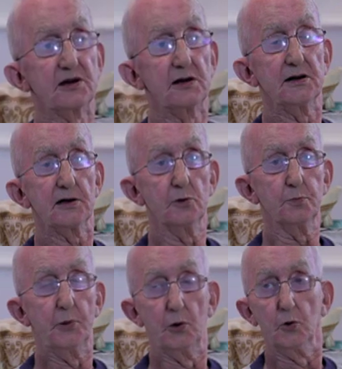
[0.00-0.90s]
a guy
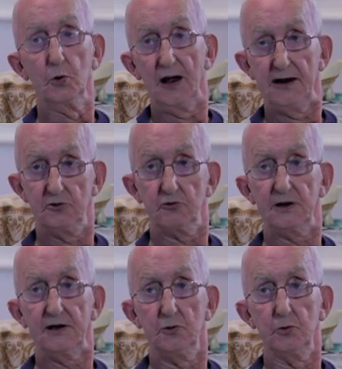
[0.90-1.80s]
called Paul
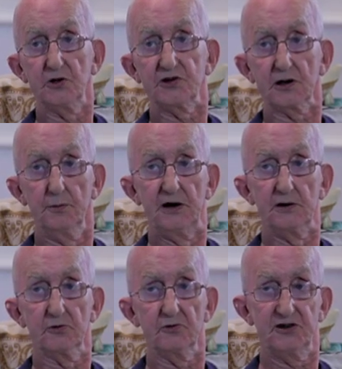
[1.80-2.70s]
Hendry, who was a
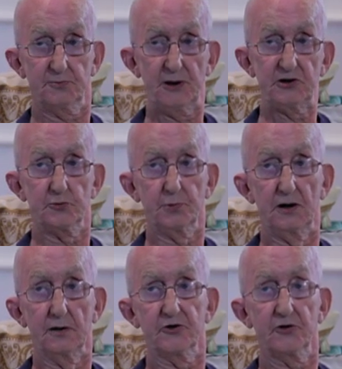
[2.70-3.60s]
commander of the Special
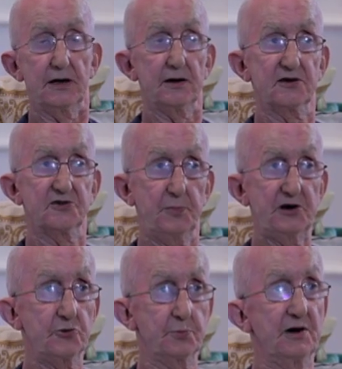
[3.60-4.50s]
Branch. Now,
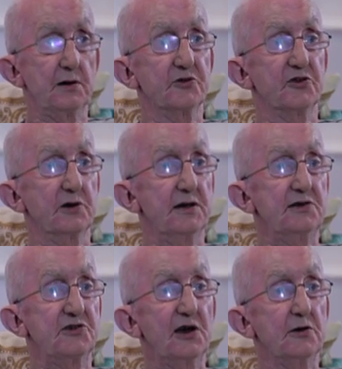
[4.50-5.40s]
Special Branch
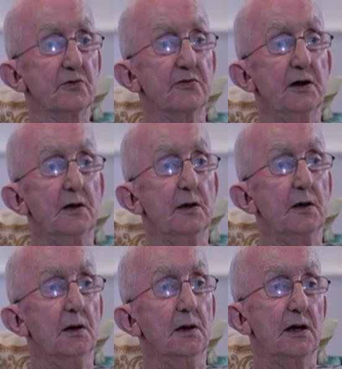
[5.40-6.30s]
itself,
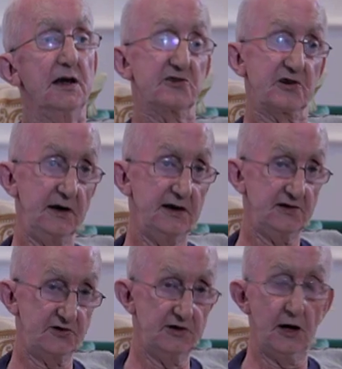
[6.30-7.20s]

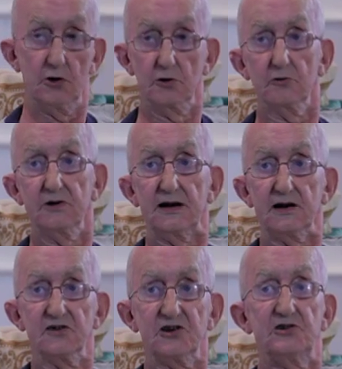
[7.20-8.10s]
it's no longer in
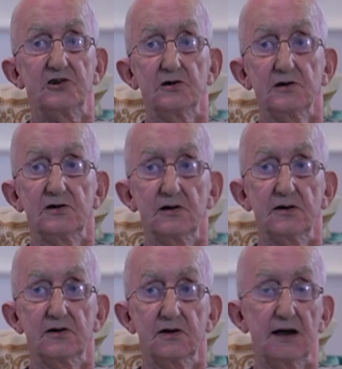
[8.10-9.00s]
existence.
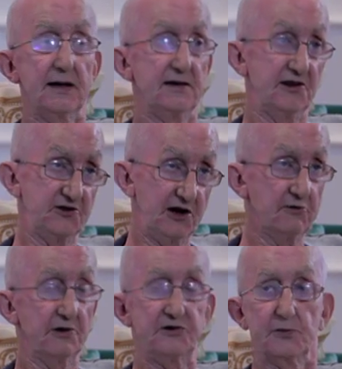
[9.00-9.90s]
It's the
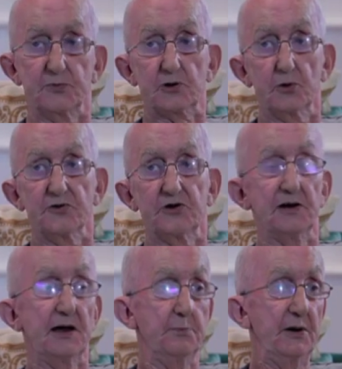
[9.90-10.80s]
anti-terrorism squad
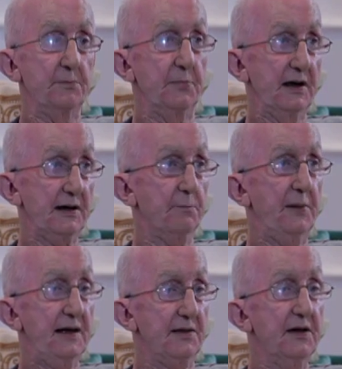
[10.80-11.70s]
today, but
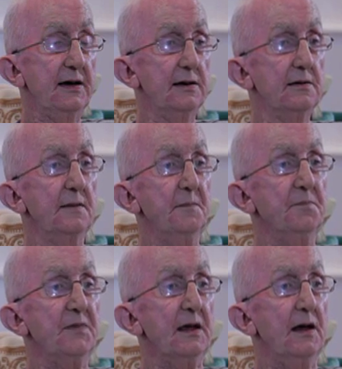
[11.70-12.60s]
back then,
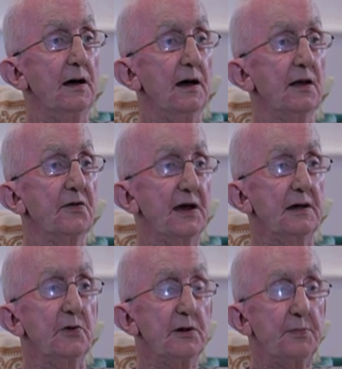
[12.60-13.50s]

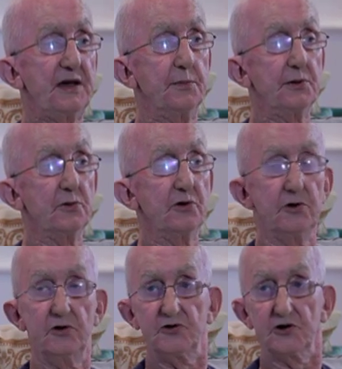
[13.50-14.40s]
they were the people who
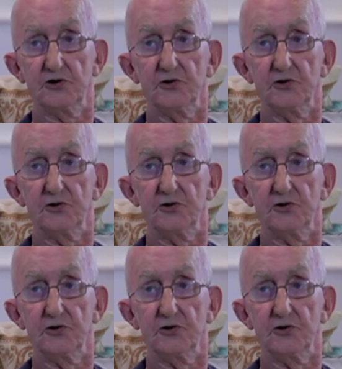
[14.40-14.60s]
used to